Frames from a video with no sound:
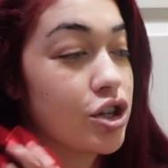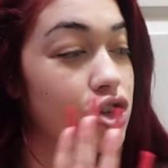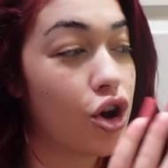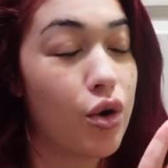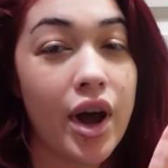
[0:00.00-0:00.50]

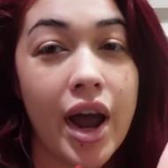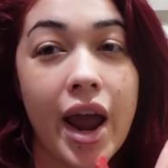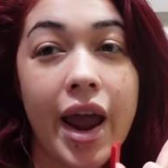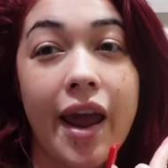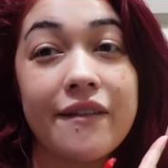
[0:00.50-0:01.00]
So
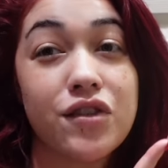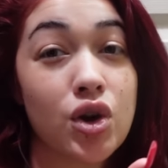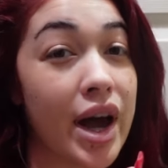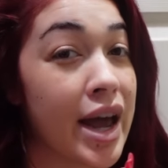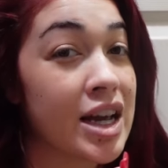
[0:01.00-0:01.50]
if you
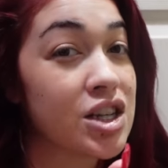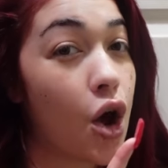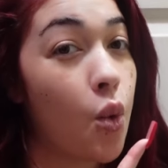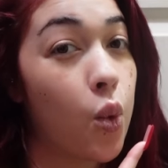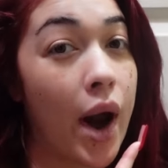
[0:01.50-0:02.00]
guys
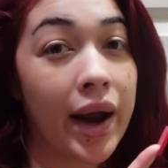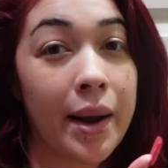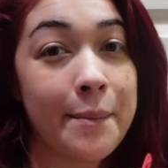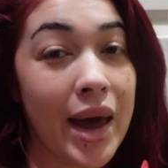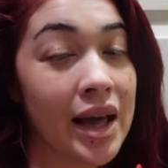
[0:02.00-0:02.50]

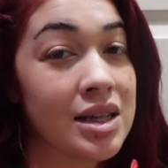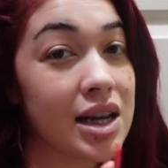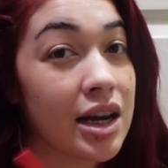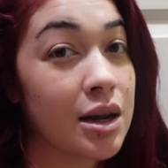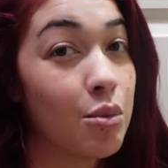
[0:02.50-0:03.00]
recommend
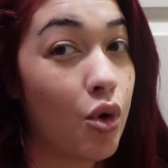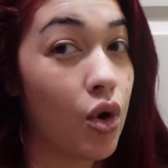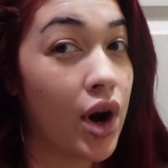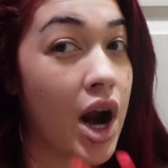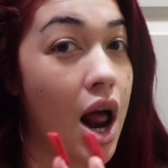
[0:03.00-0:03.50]
any
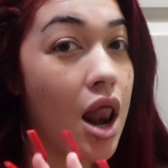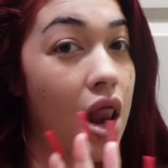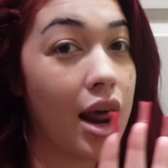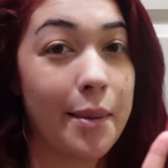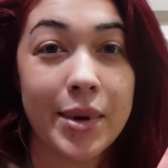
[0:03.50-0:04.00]
more,
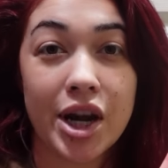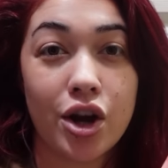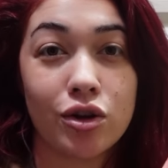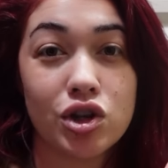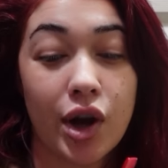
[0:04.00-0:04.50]
let me
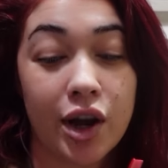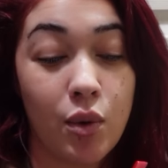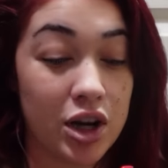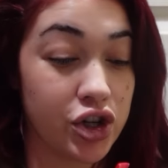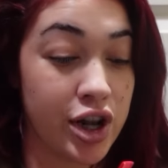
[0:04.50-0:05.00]
know so I can watch